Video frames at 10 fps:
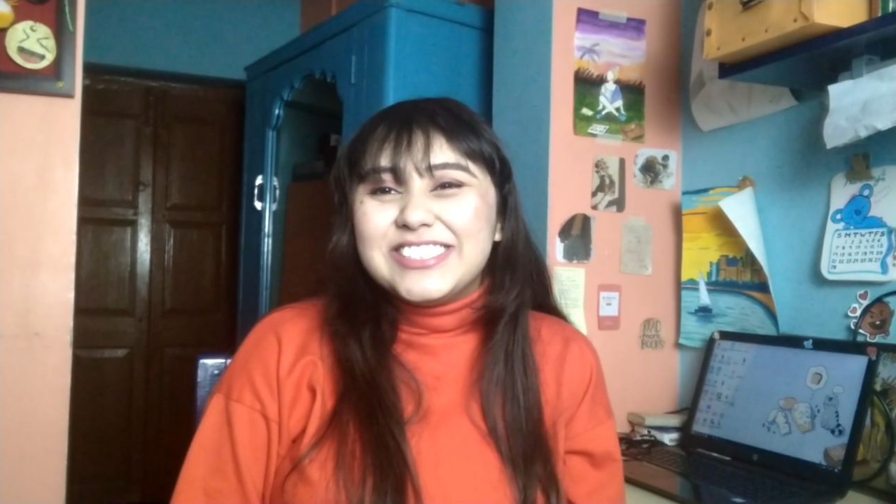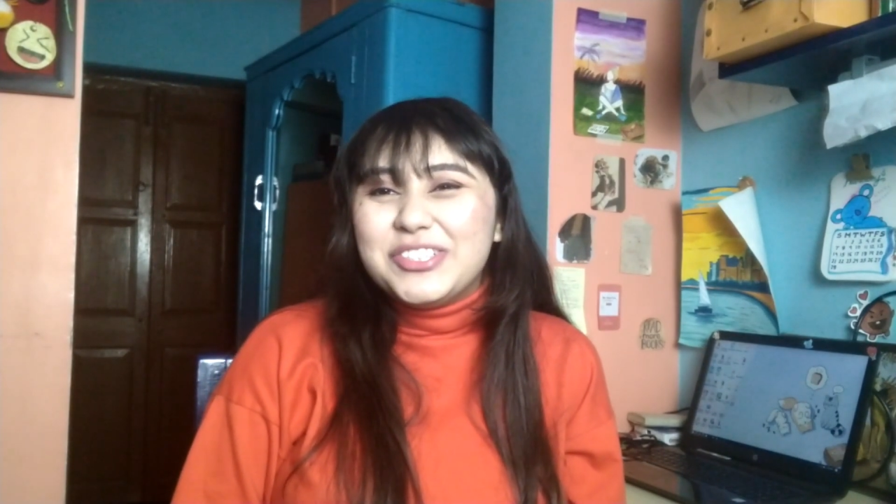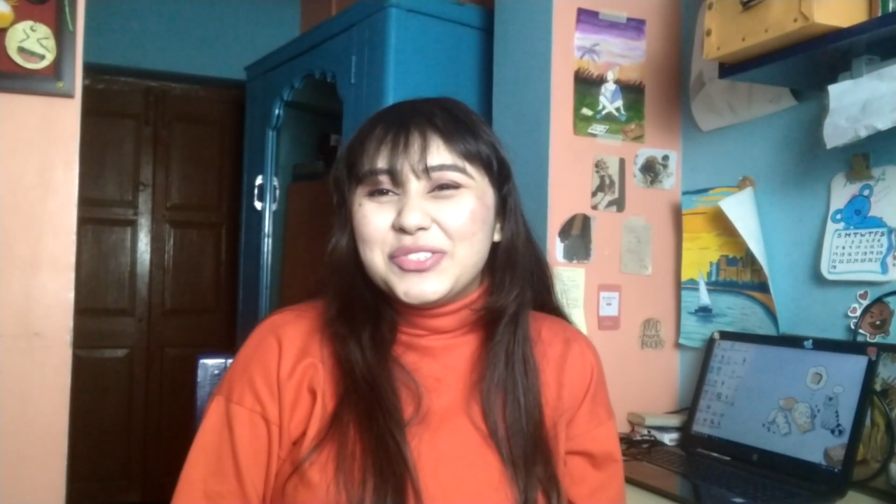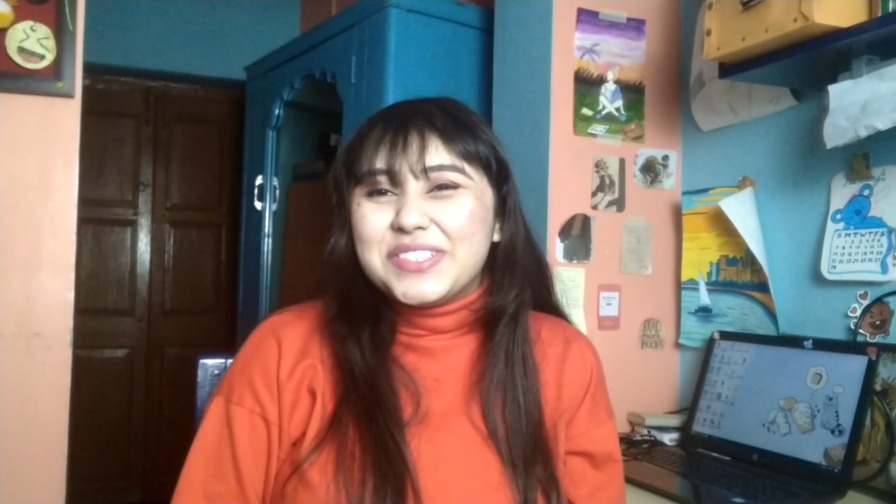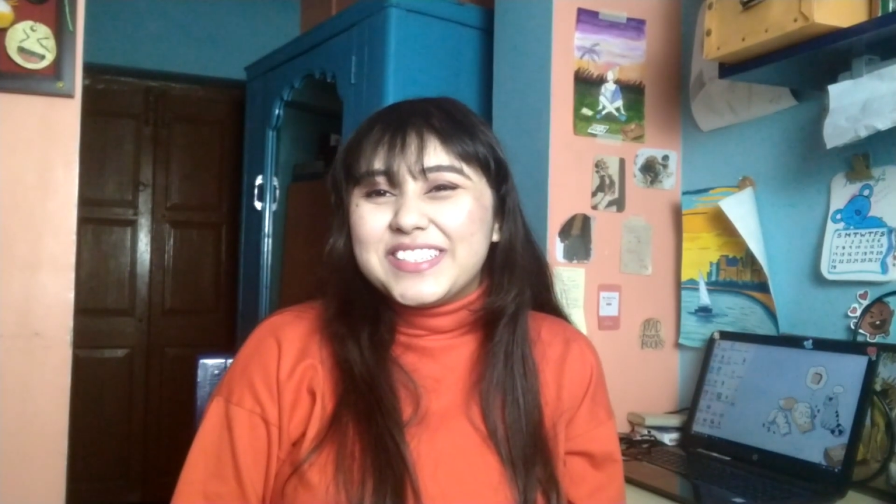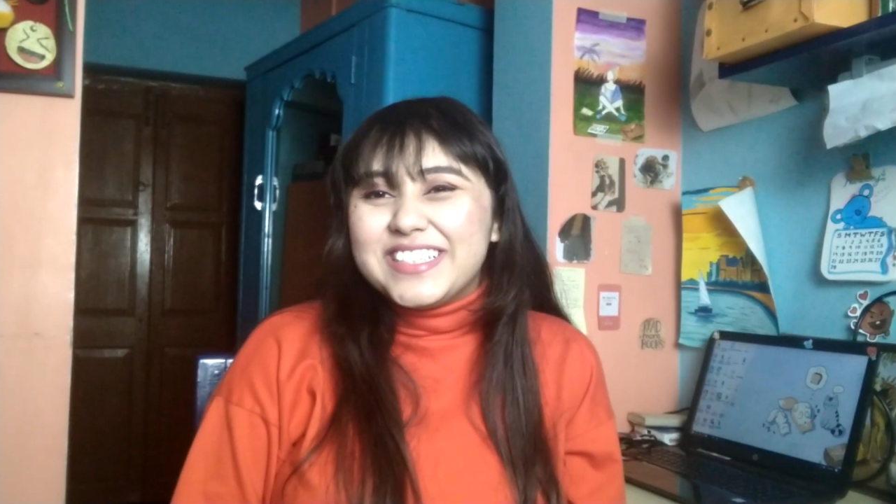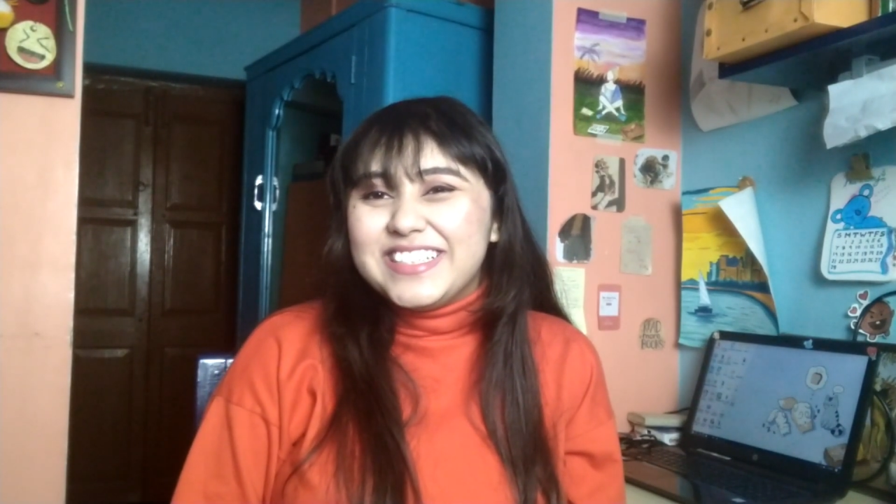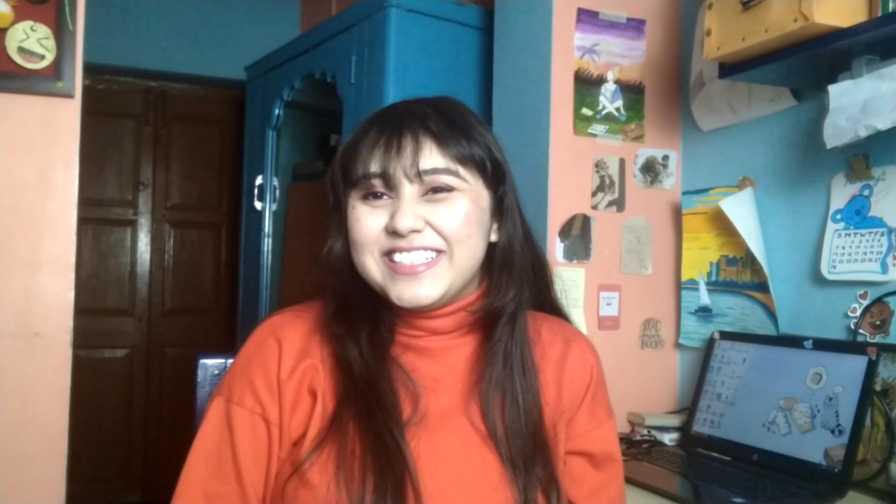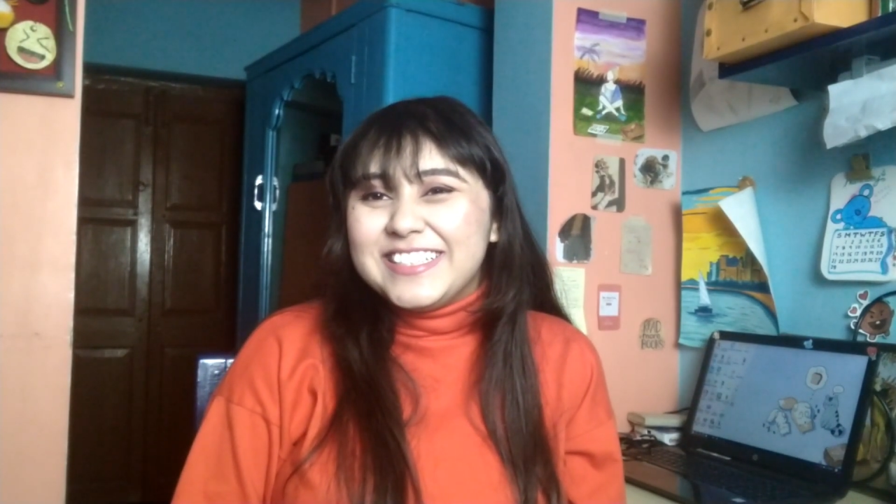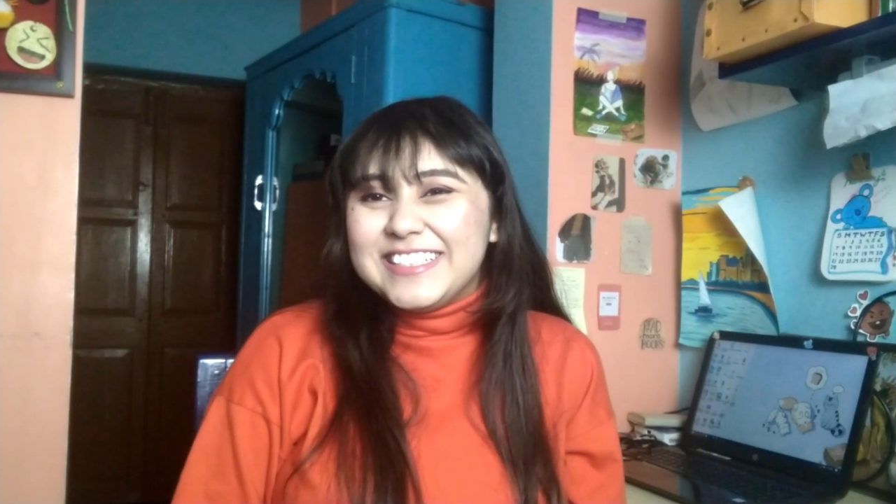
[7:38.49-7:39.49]

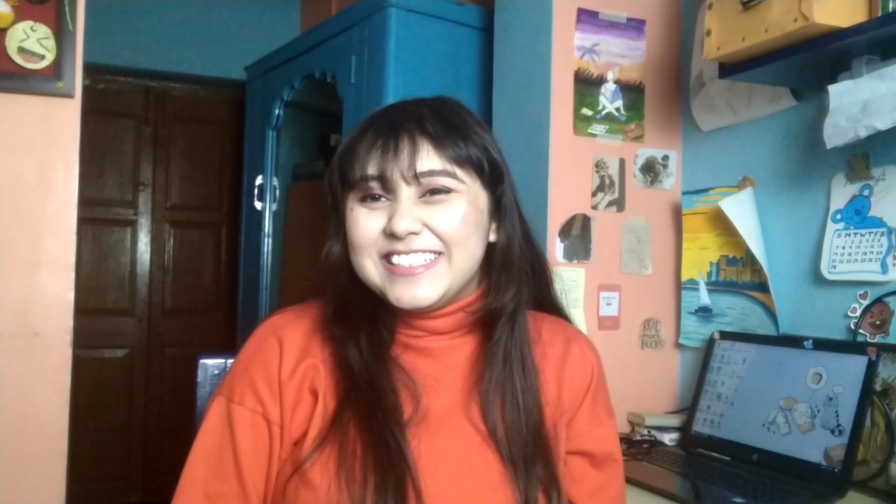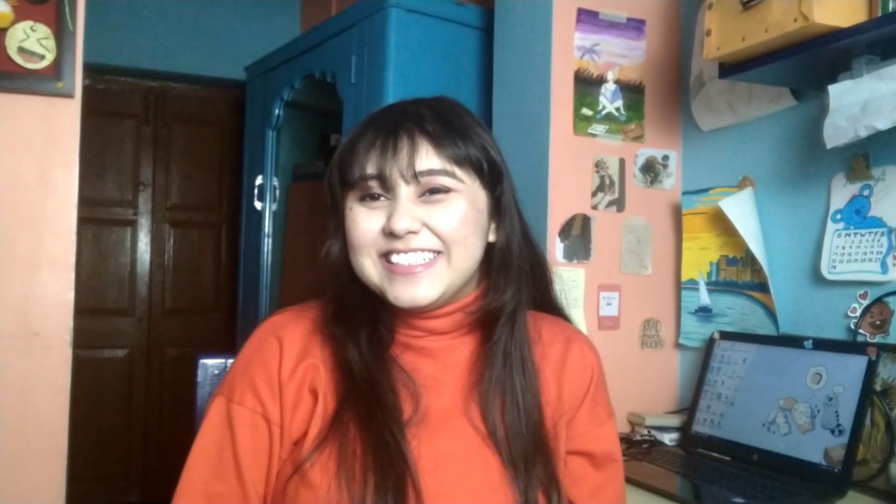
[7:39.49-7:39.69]
Juicy.